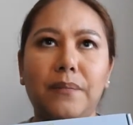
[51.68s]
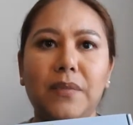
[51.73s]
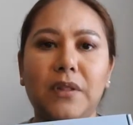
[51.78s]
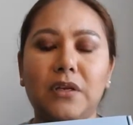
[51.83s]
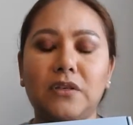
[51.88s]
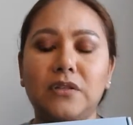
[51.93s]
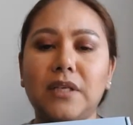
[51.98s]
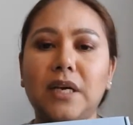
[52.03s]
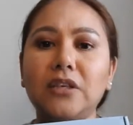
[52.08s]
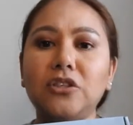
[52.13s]

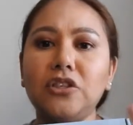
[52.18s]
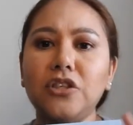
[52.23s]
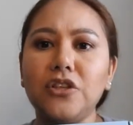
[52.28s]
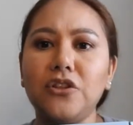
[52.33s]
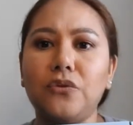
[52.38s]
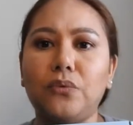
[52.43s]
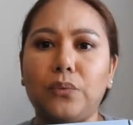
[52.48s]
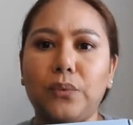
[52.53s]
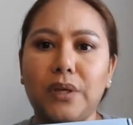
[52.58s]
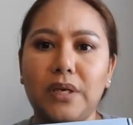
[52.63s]
there's actually
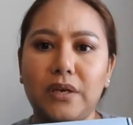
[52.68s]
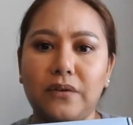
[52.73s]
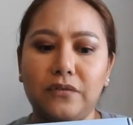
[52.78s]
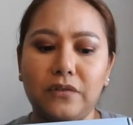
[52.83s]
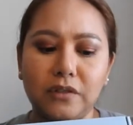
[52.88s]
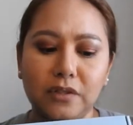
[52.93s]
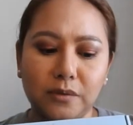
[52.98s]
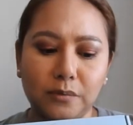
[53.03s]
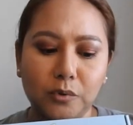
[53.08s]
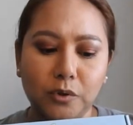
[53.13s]
3
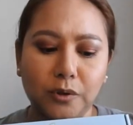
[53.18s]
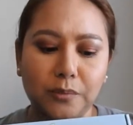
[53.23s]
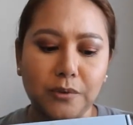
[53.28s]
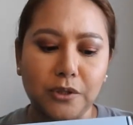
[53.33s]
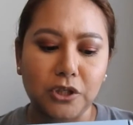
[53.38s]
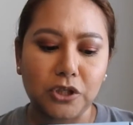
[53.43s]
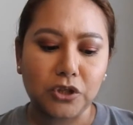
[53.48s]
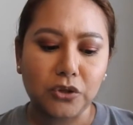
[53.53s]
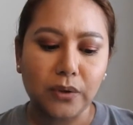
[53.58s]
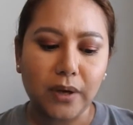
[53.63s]
different
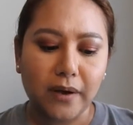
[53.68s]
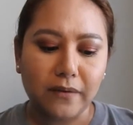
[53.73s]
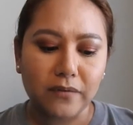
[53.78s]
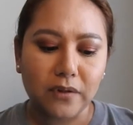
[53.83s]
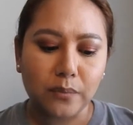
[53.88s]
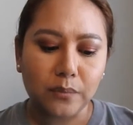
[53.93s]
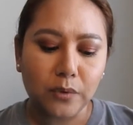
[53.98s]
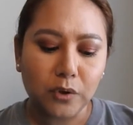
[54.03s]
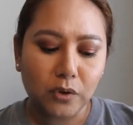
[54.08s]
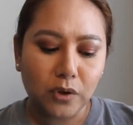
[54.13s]
subscriptions. You have
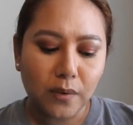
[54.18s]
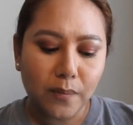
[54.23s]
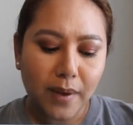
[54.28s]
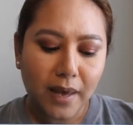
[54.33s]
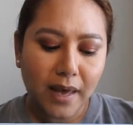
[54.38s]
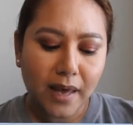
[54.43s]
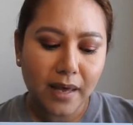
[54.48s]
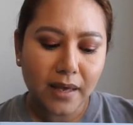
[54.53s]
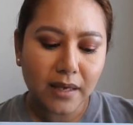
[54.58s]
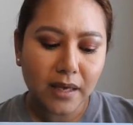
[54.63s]
the beauty
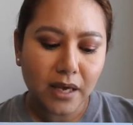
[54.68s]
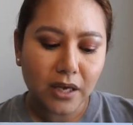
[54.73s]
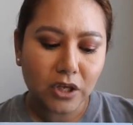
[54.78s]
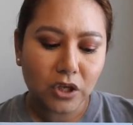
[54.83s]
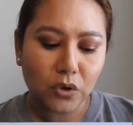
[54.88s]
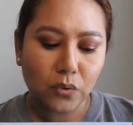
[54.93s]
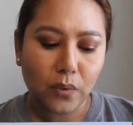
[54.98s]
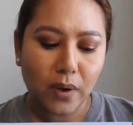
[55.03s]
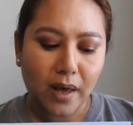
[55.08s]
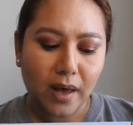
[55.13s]
bag,
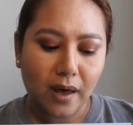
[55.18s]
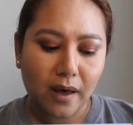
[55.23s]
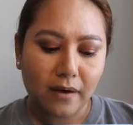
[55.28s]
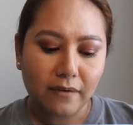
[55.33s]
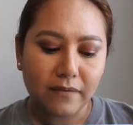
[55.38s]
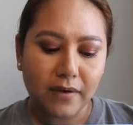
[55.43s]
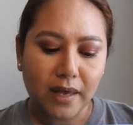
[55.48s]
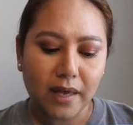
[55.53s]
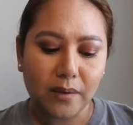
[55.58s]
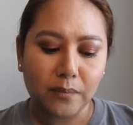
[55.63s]
you
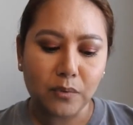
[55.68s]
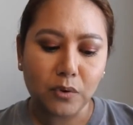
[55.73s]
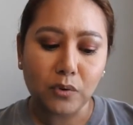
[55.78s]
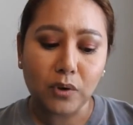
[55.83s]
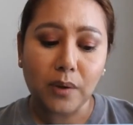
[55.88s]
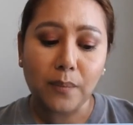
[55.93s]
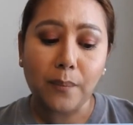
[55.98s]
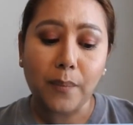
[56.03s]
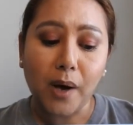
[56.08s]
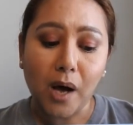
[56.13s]
have a
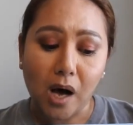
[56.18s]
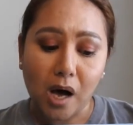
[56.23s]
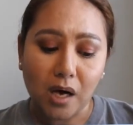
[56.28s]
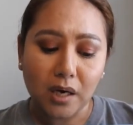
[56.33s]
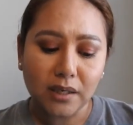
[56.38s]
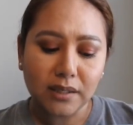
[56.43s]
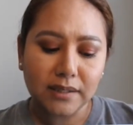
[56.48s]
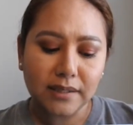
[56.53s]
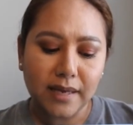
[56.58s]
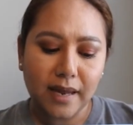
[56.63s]
beauty
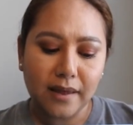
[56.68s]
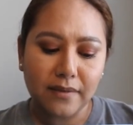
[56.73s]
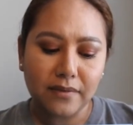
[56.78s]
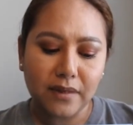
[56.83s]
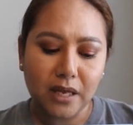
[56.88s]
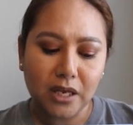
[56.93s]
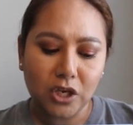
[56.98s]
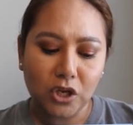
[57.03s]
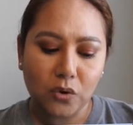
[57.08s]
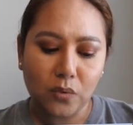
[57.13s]
box, and
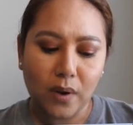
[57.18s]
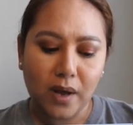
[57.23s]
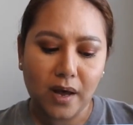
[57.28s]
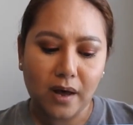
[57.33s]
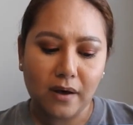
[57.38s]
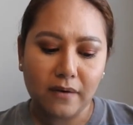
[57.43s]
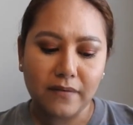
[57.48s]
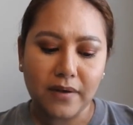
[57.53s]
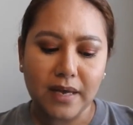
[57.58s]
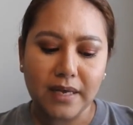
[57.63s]
then you
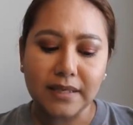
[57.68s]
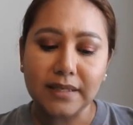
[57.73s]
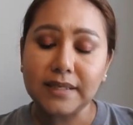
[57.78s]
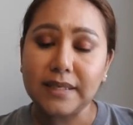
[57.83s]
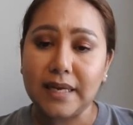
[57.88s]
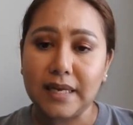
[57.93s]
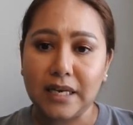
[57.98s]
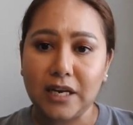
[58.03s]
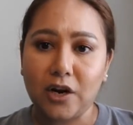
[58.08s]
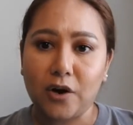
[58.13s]
have a
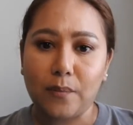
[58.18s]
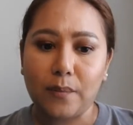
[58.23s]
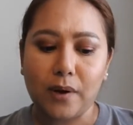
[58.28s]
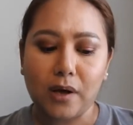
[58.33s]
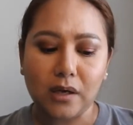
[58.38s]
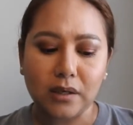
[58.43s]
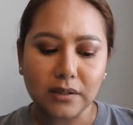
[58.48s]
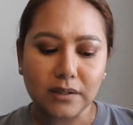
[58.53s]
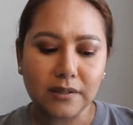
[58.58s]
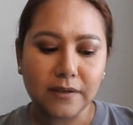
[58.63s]
skincare
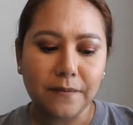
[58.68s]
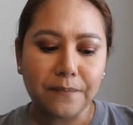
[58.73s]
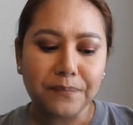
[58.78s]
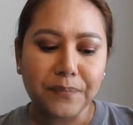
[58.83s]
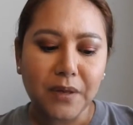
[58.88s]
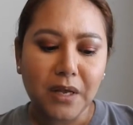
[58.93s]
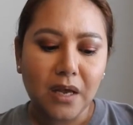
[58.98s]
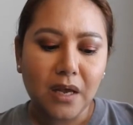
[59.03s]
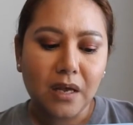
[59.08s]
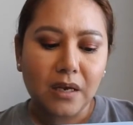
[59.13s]
box.
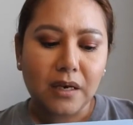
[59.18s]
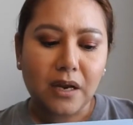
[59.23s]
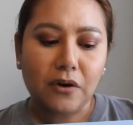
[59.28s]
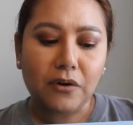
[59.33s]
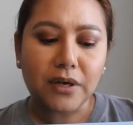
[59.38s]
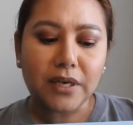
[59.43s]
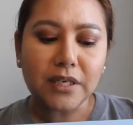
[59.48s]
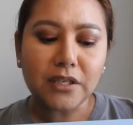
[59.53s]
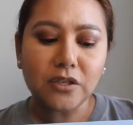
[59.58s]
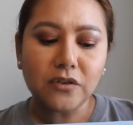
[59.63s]

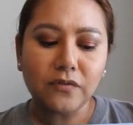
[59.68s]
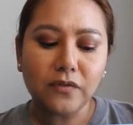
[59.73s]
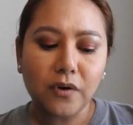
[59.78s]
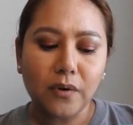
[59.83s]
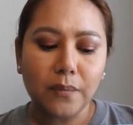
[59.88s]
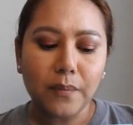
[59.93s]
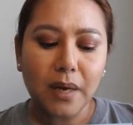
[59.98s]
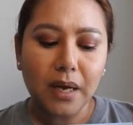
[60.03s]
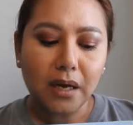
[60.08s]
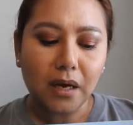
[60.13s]
Now each of
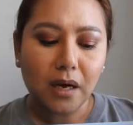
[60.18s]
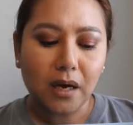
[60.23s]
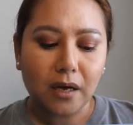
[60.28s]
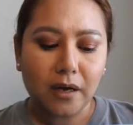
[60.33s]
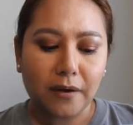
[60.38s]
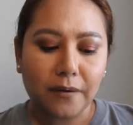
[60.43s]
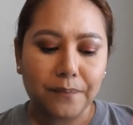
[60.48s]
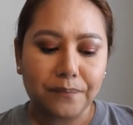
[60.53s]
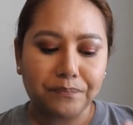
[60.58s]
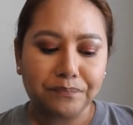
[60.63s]
them
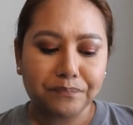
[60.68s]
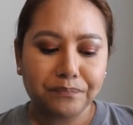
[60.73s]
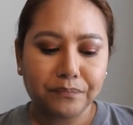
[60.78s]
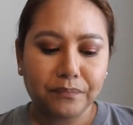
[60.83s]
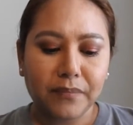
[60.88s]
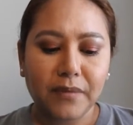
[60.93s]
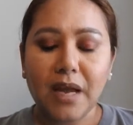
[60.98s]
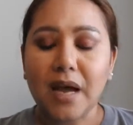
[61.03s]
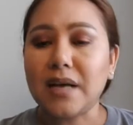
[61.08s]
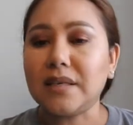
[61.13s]

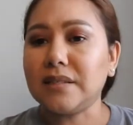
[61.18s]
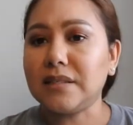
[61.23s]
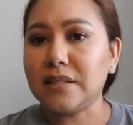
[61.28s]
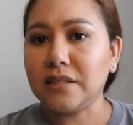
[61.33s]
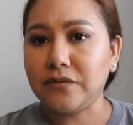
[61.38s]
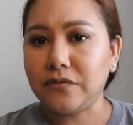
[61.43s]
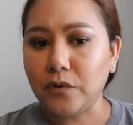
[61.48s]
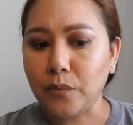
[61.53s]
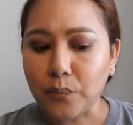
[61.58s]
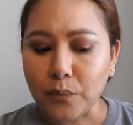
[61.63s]
has a
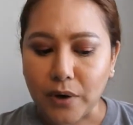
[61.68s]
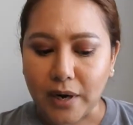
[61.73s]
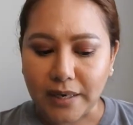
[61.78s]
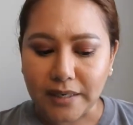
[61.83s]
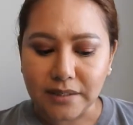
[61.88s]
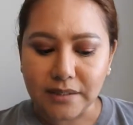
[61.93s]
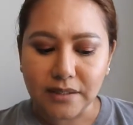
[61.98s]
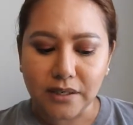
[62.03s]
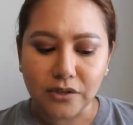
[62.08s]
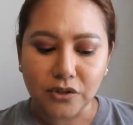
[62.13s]
different
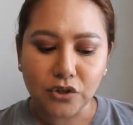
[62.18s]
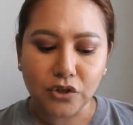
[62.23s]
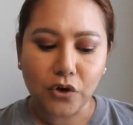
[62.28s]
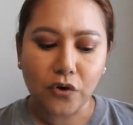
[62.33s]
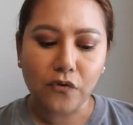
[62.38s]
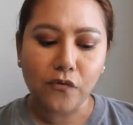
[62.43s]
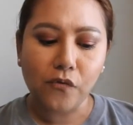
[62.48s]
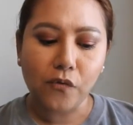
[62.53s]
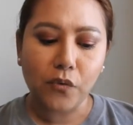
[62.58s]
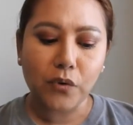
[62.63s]
price.
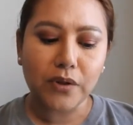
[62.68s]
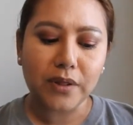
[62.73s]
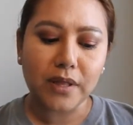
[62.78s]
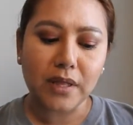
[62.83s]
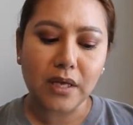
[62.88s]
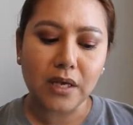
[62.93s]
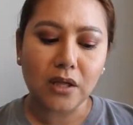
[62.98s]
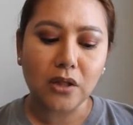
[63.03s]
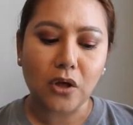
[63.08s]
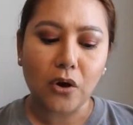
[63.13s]
So for
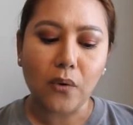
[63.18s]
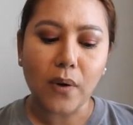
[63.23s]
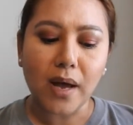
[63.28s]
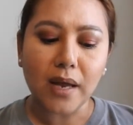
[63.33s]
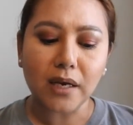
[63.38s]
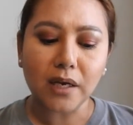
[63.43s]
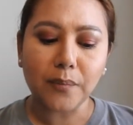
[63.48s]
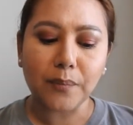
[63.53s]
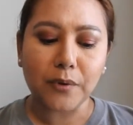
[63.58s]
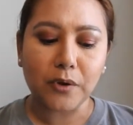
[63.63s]
the Glow
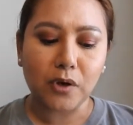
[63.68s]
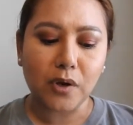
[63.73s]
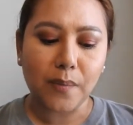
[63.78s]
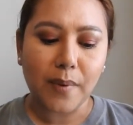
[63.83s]
Addict beauty